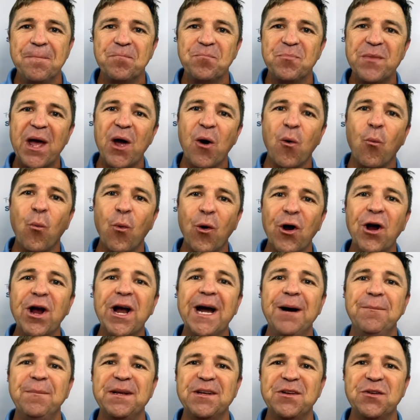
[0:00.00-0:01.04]
that we're
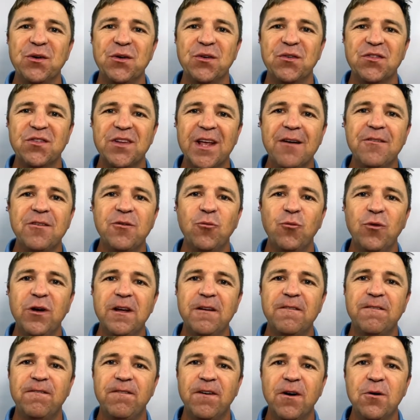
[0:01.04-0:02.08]
coming to a
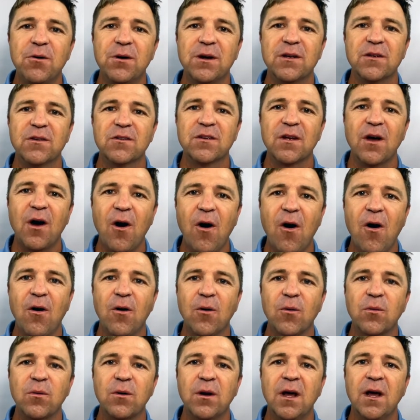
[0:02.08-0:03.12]
7-week focus
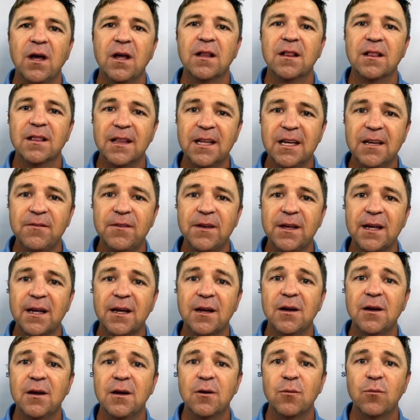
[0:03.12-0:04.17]
on
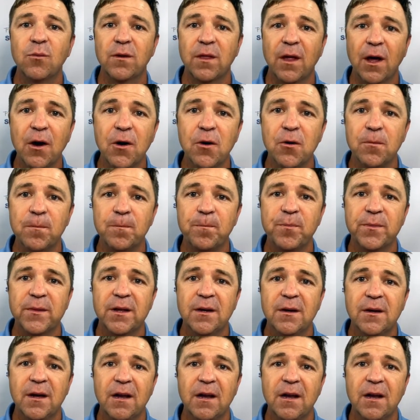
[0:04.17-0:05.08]
living with hope?